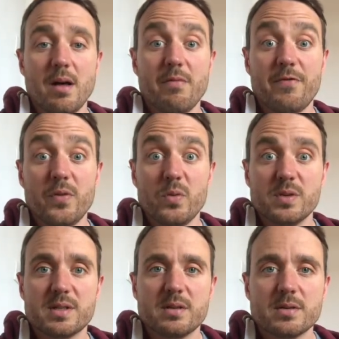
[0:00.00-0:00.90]

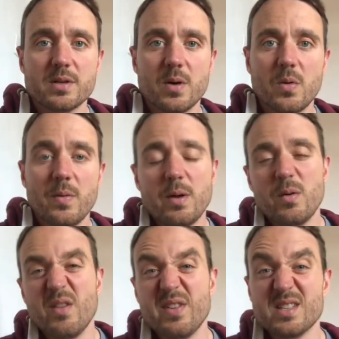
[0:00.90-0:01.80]
foods. So
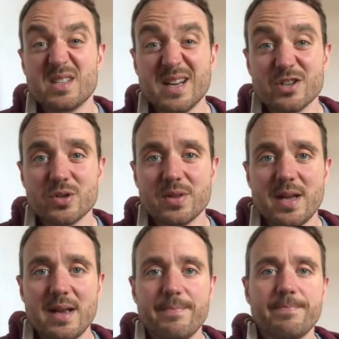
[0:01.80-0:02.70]
if it's a texture
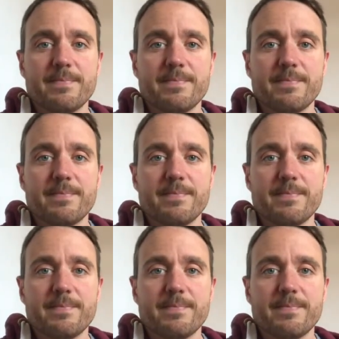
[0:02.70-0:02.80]
thing,